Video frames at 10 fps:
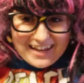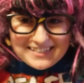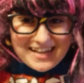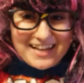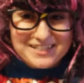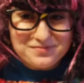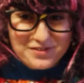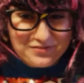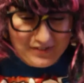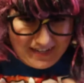guys, it's
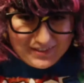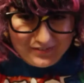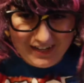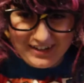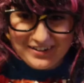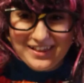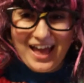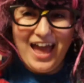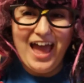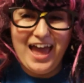me, Fran, the fangirl,
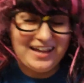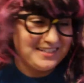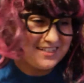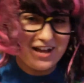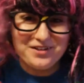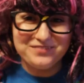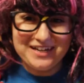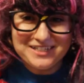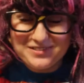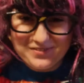and
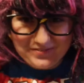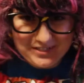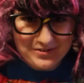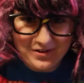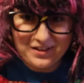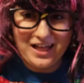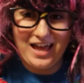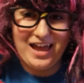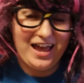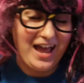I just want to wish you all
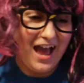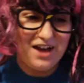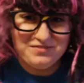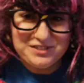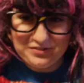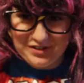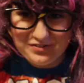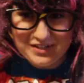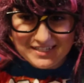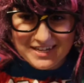a happy
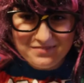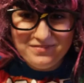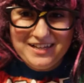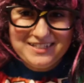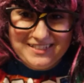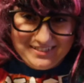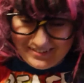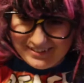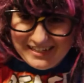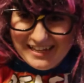2014 because it's
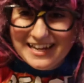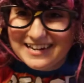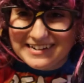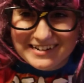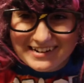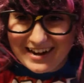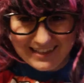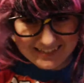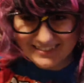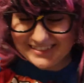already here,
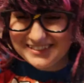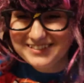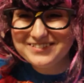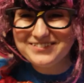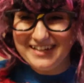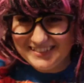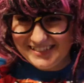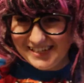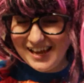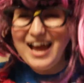and that's just
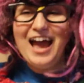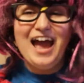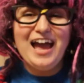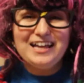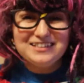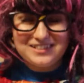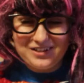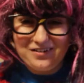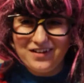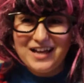crazy. And
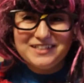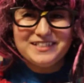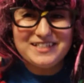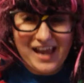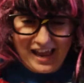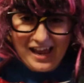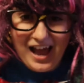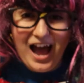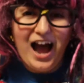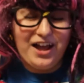so today,
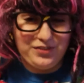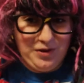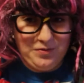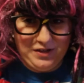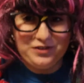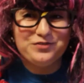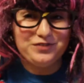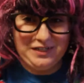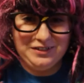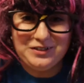I thought we could
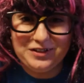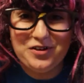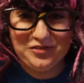fangirl